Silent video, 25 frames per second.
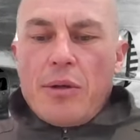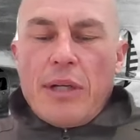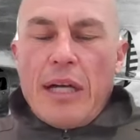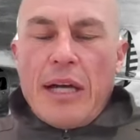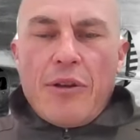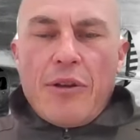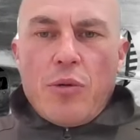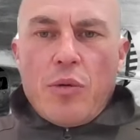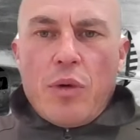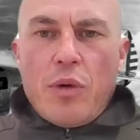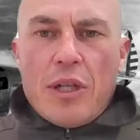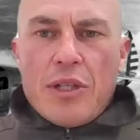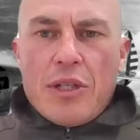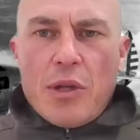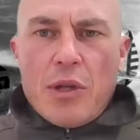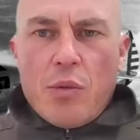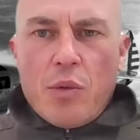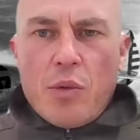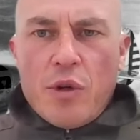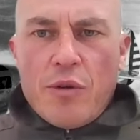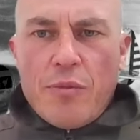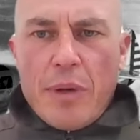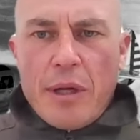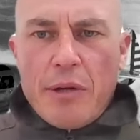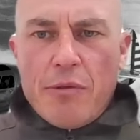otherwise I
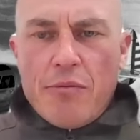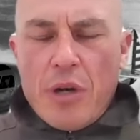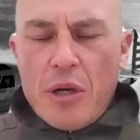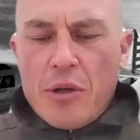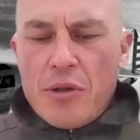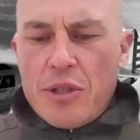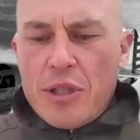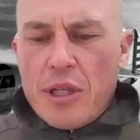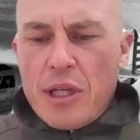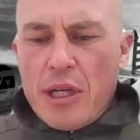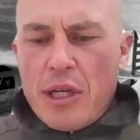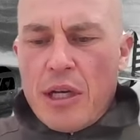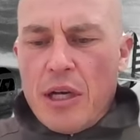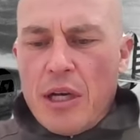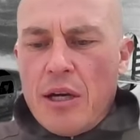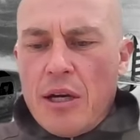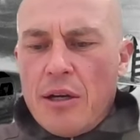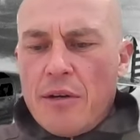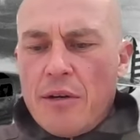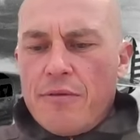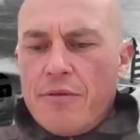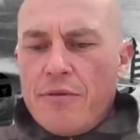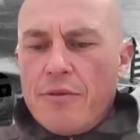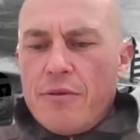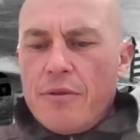would have been roasted
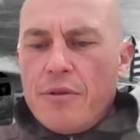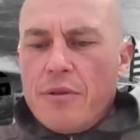alive.